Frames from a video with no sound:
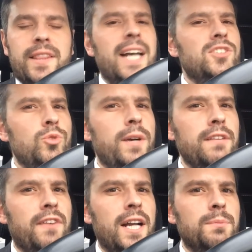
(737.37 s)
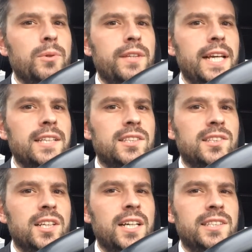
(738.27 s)
That's a really valuable thing in
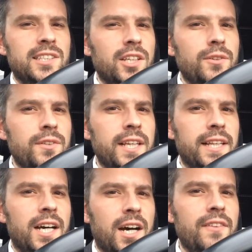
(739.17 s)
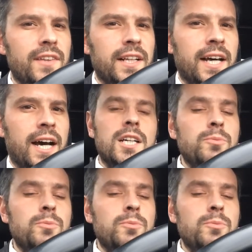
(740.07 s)
society. Don't you think that? I think that.